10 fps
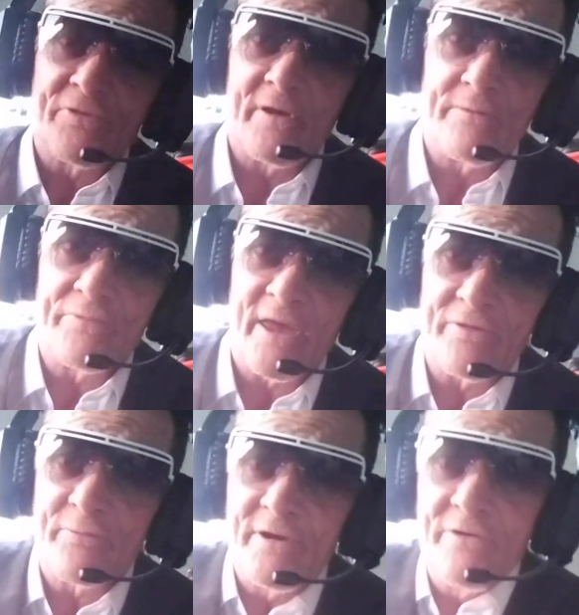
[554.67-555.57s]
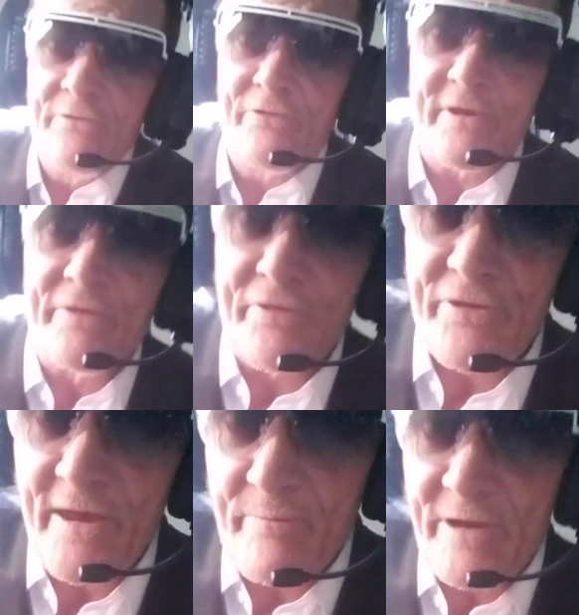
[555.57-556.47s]
So that's when you can
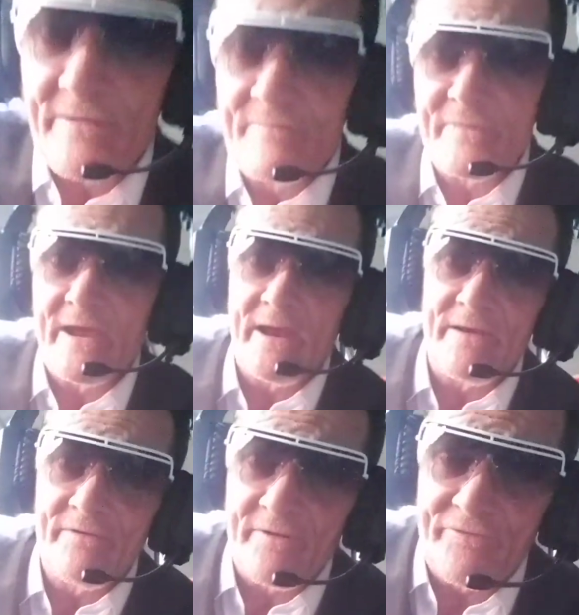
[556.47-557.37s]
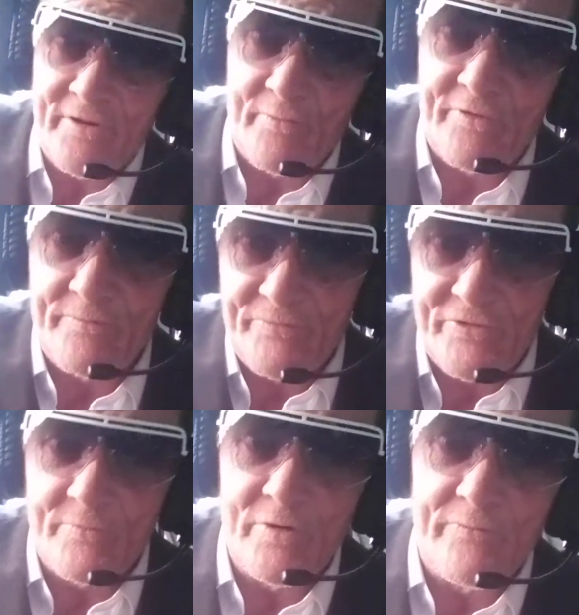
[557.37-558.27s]
step in and tell them
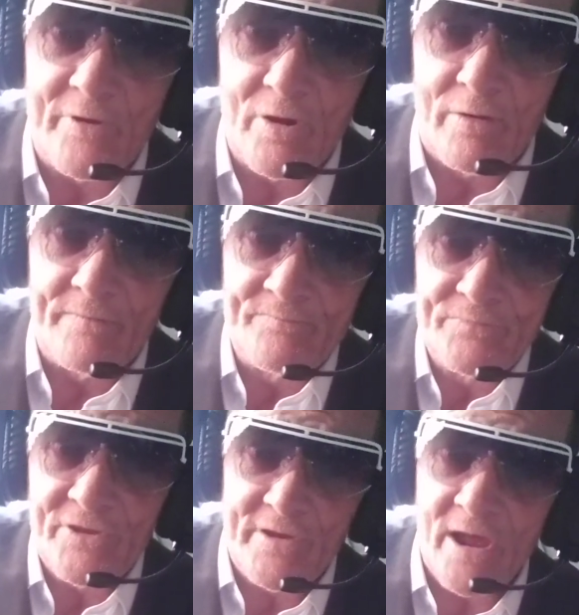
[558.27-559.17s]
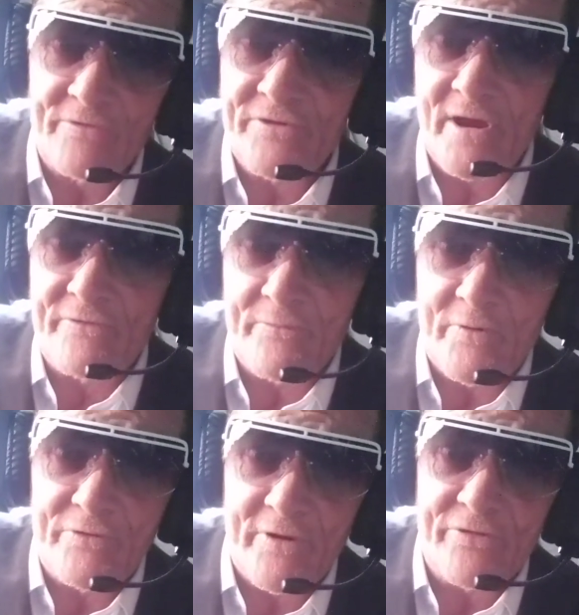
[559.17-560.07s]
to move along. You can't charge them
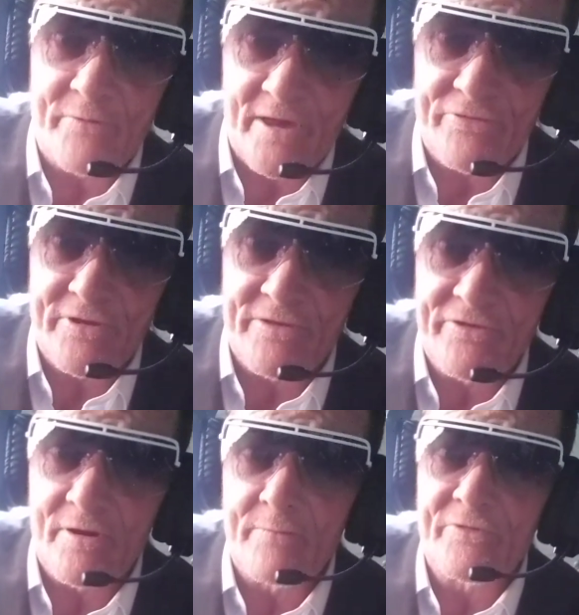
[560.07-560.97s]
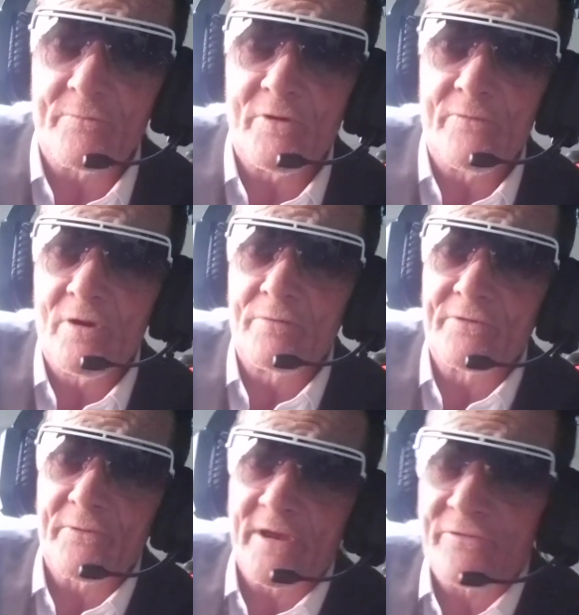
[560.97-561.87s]
with trespass, you can tell them to move along
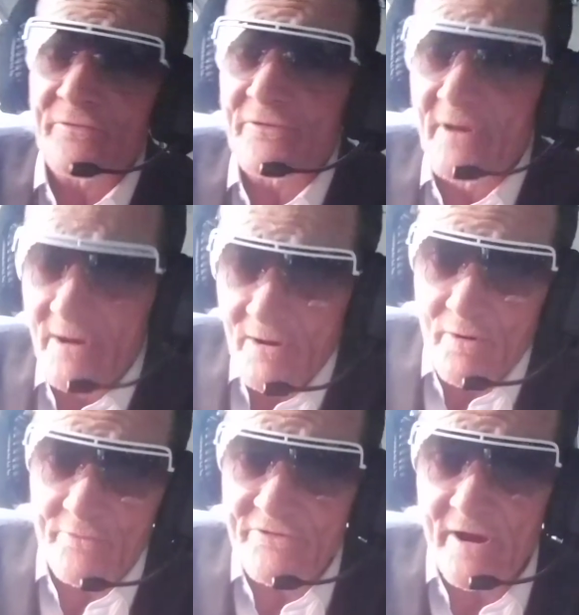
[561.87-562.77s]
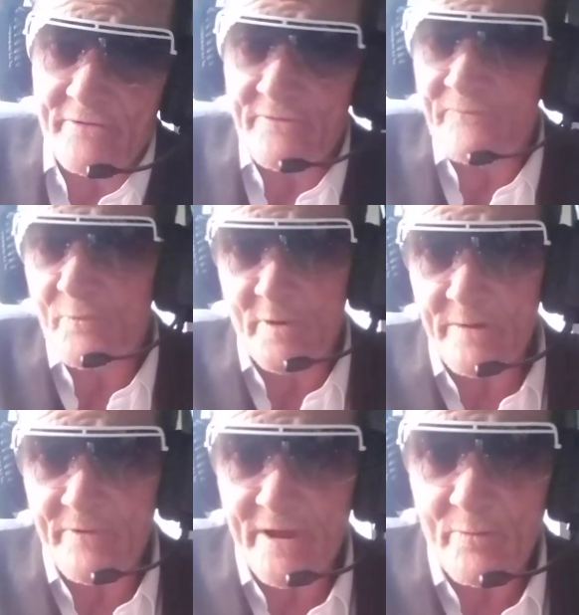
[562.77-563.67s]
directions or charge them for
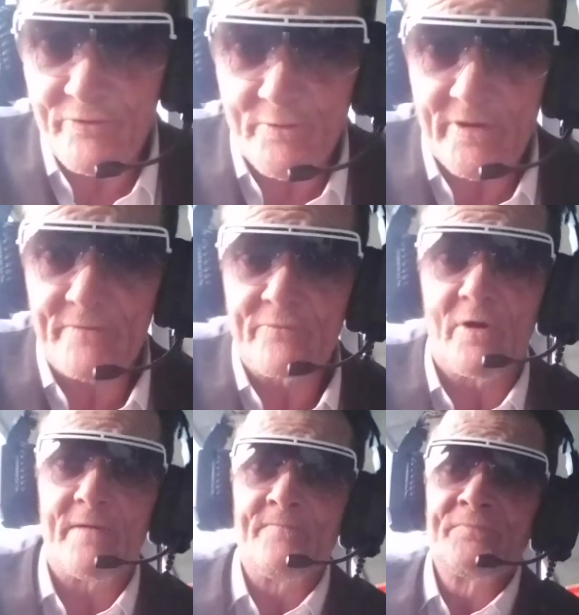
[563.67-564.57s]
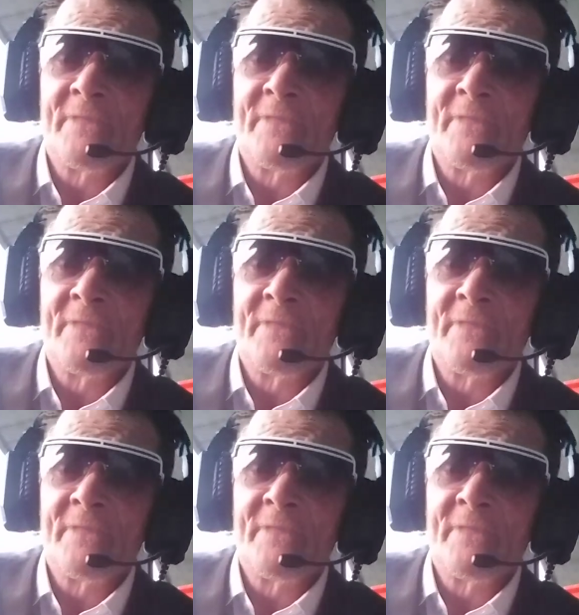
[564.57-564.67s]
whatever they were doing, right?